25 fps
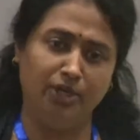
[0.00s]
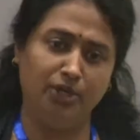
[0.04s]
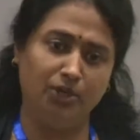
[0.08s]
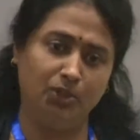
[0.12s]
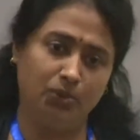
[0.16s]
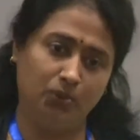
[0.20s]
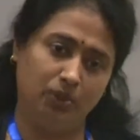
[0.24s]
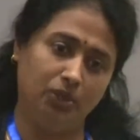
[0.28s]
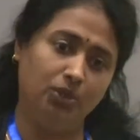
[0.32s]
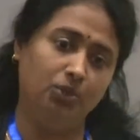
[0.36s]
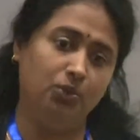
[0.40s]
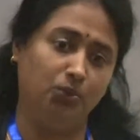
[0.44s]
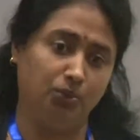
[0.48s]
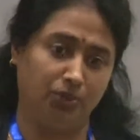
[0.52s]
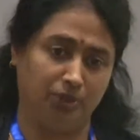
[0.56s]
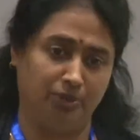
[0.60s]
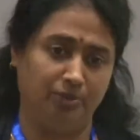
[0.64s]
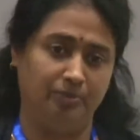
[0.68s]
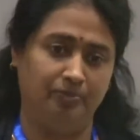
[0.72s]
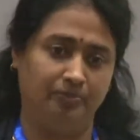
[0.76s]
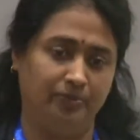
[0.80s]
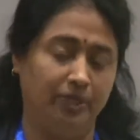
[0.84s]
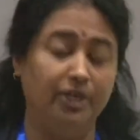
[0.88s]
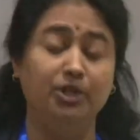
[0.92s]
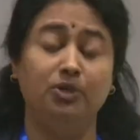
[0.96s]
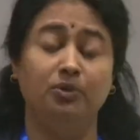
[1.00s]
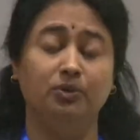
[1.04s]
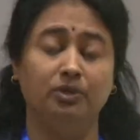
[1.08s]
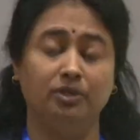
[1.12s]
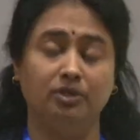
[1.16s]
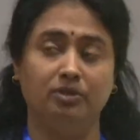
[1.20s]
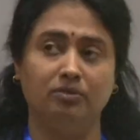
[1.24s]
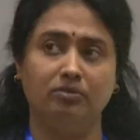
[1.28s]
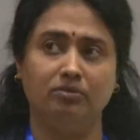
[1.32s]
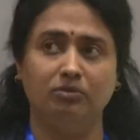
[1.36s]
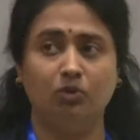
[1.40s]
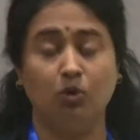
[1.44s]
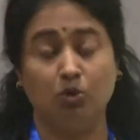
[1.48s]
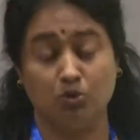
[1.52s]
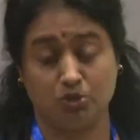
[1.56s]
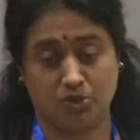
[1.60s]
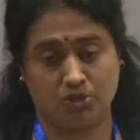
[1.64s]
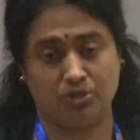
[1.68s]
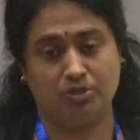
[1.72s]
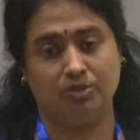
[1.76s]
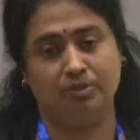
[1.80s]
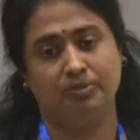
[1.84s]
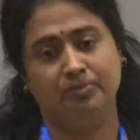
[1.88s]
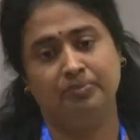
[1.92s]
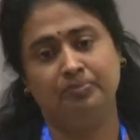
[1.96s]
into a donor, into a
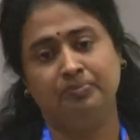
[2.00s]
host.